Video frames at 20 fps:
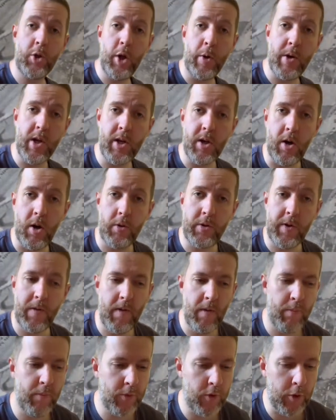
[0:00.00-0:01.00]
your cards off.
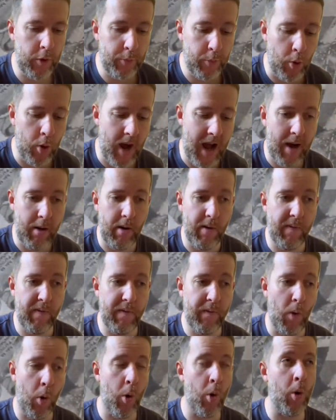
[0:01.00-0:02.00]
They've just brought out a
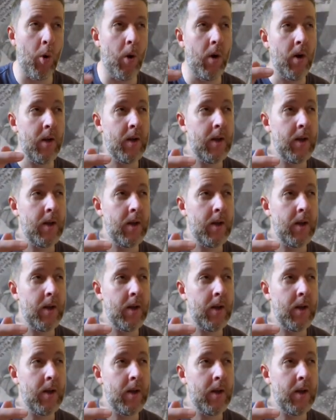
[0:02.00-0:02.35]
four